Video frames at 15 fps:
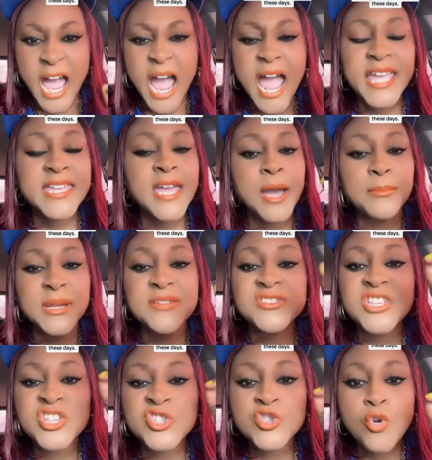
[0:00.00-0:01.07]
I can't believe
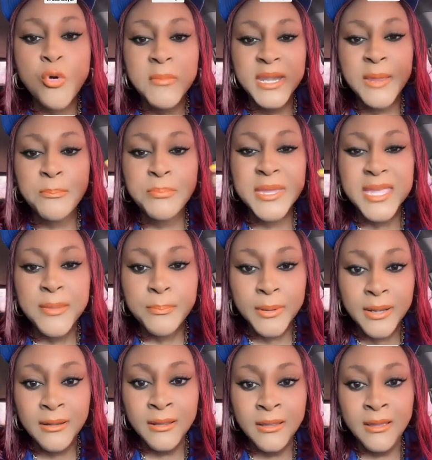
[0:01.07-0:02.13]
there's so many people